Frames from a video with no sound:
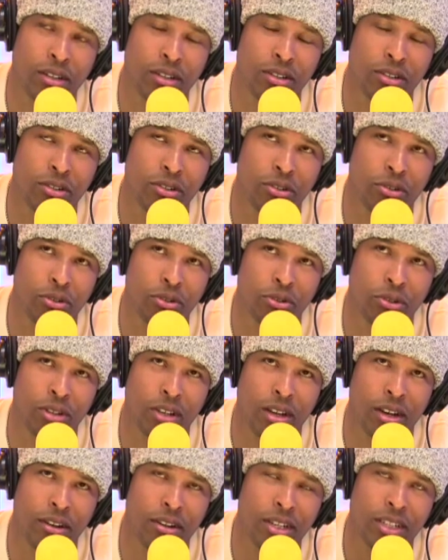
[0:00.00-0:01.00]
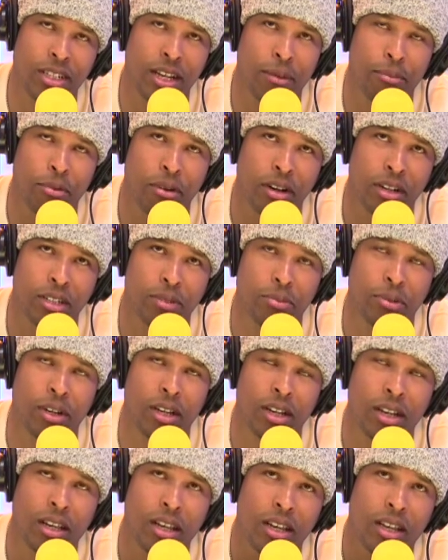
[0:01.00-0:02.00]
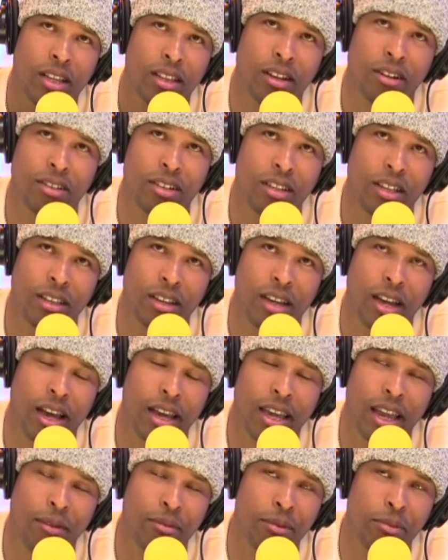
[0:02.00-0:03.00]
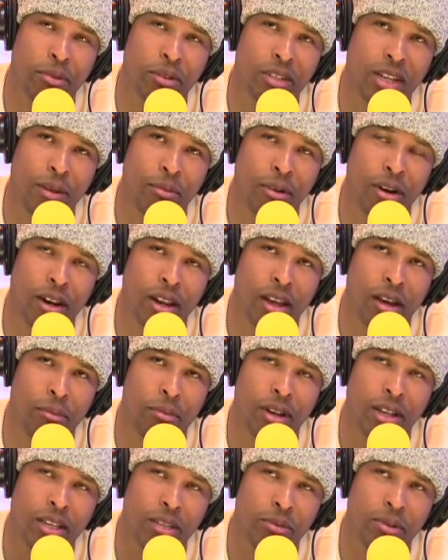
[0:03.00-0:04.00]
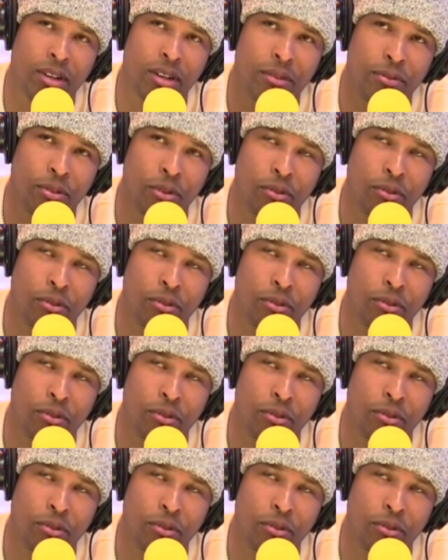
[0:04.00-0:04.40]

Just go. Chiwetel- Next time he's not you- British, but there's another guy I can't remember his name right now, but he's been in a few